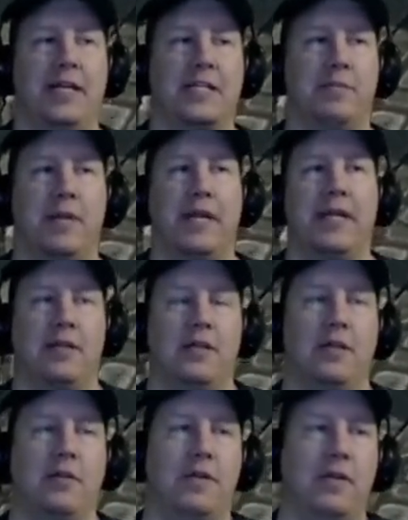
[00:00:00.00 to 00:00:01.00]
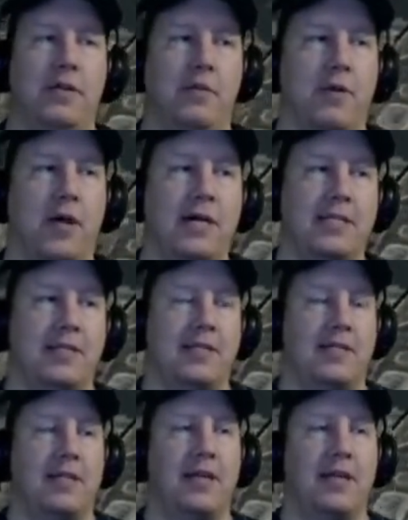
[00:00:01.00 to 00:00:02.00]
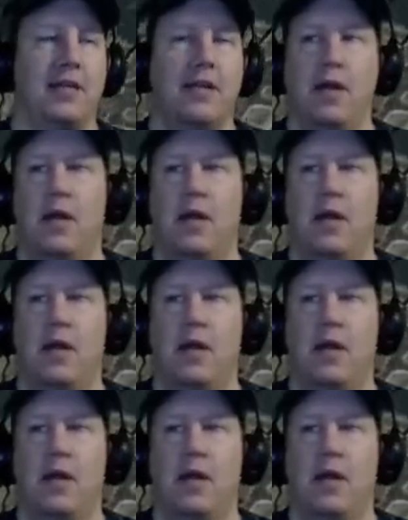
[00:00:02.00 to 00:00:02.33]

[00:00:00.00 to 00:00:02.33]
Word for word: explain a little bit of the process here.